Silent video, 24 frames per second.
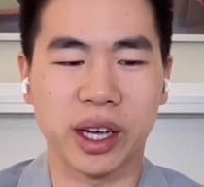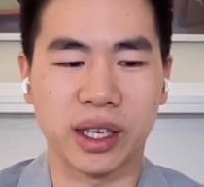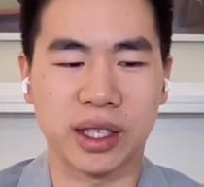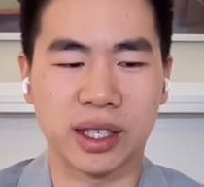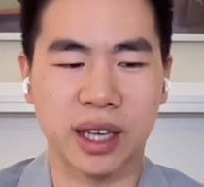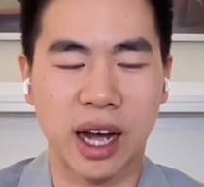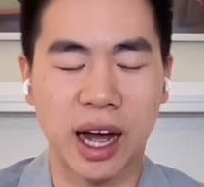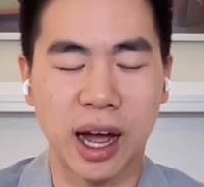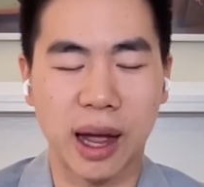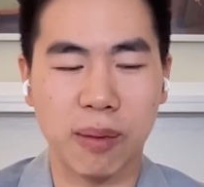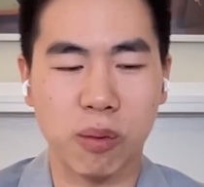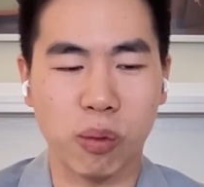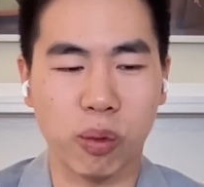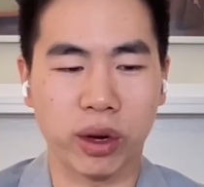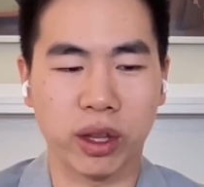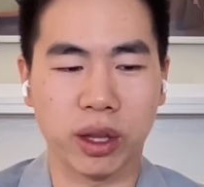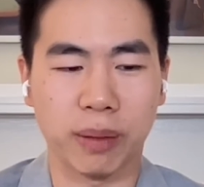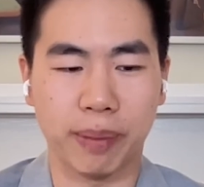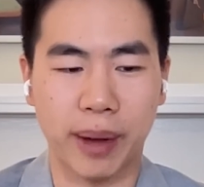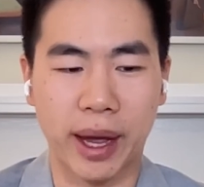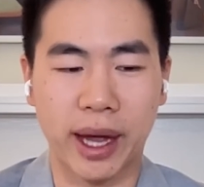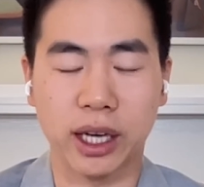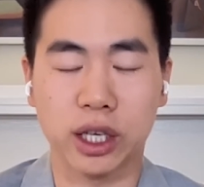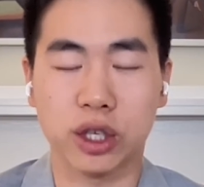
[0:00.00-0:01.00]
a time where
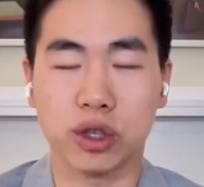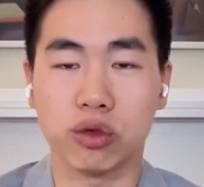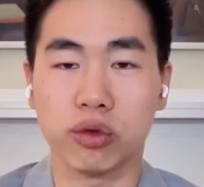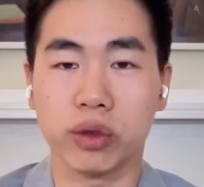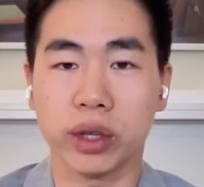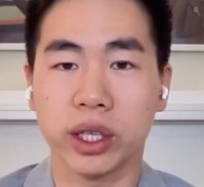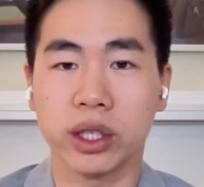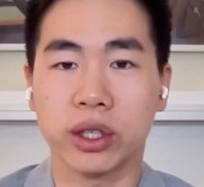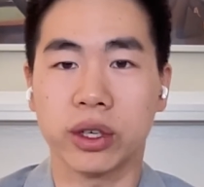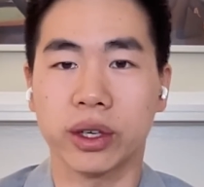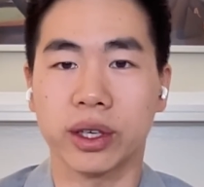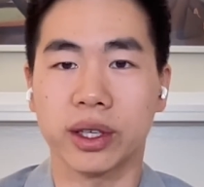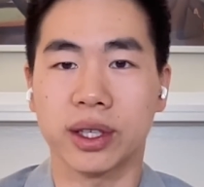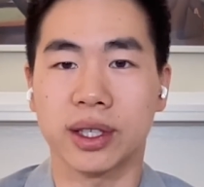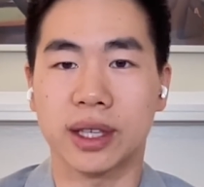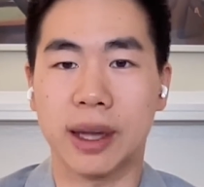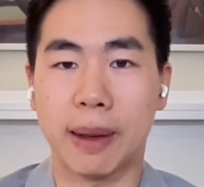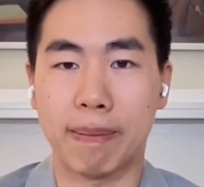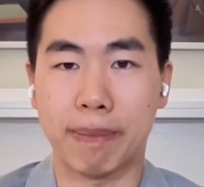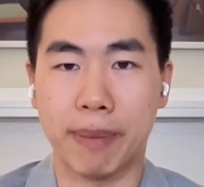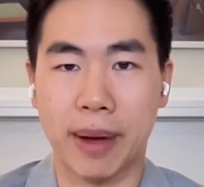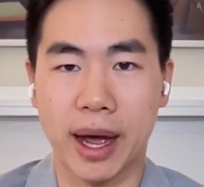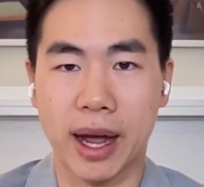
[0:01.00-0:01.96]
the banks really took a step